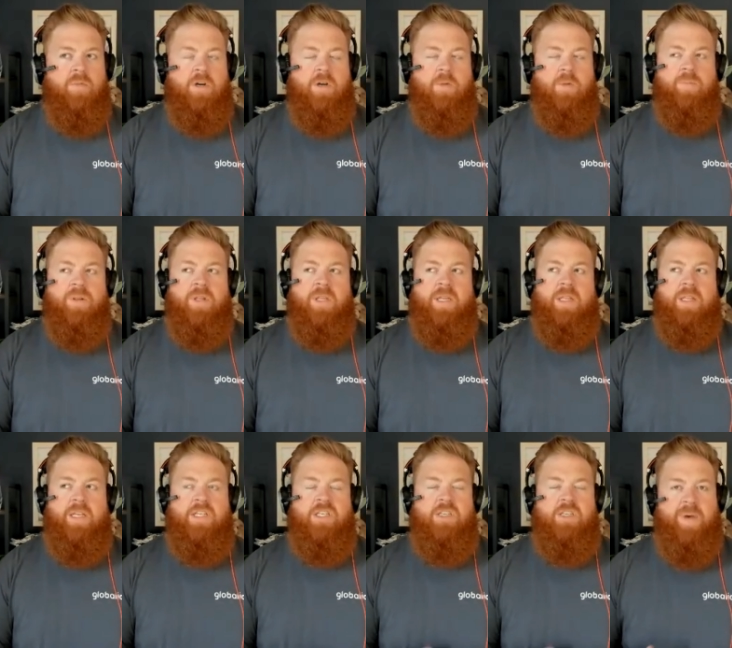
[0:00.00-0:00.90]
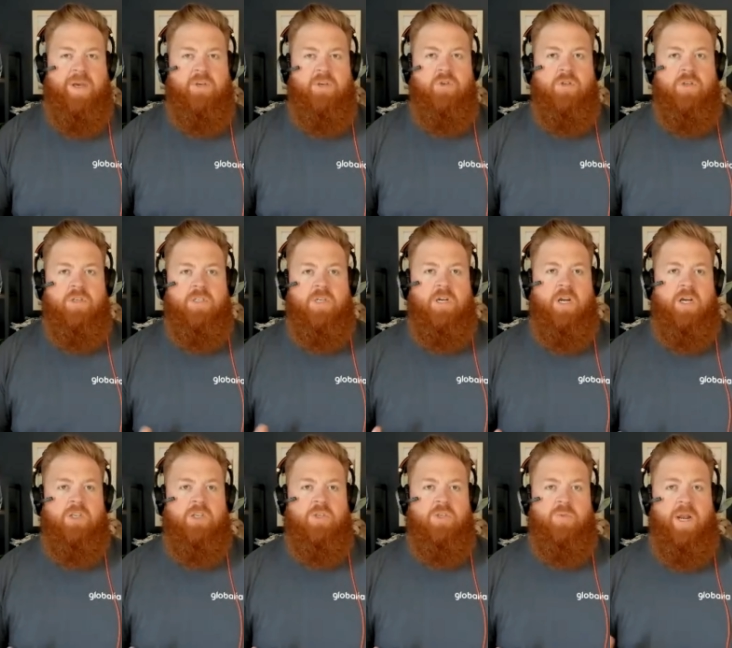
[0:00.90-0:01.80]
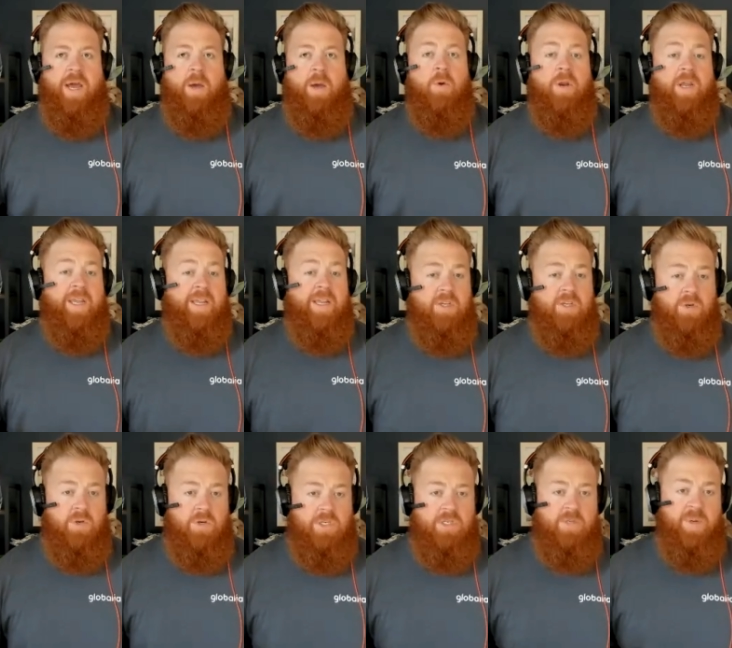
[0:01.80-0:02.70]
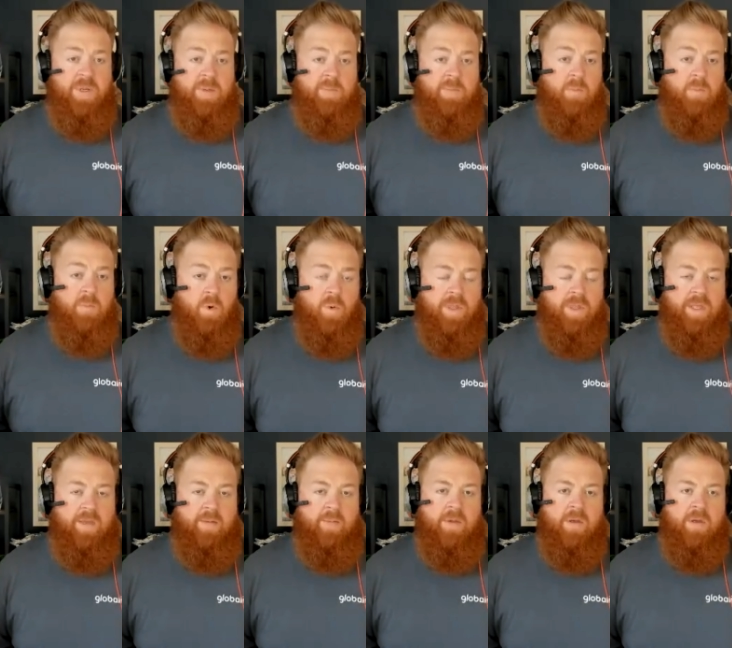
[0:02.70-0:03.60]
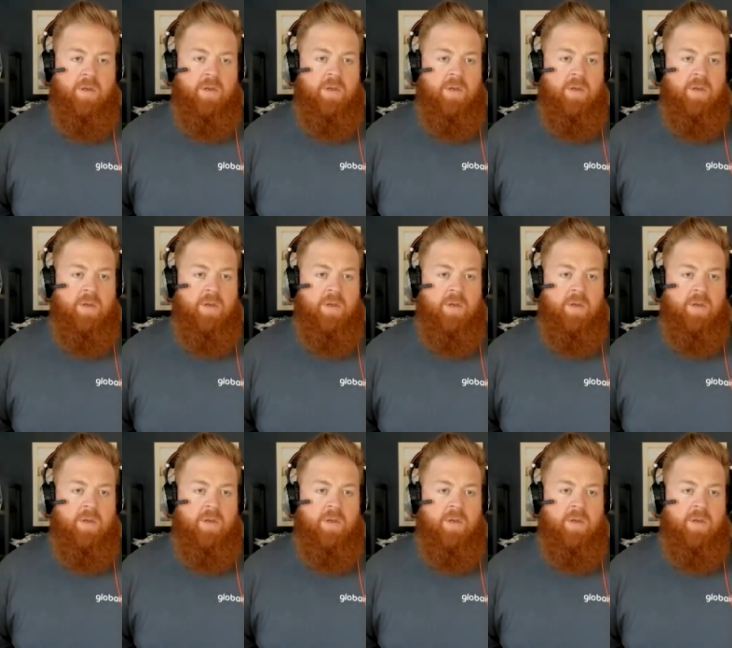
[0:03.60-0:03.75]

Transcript: completely special as a customer and I want to continue to spend more with them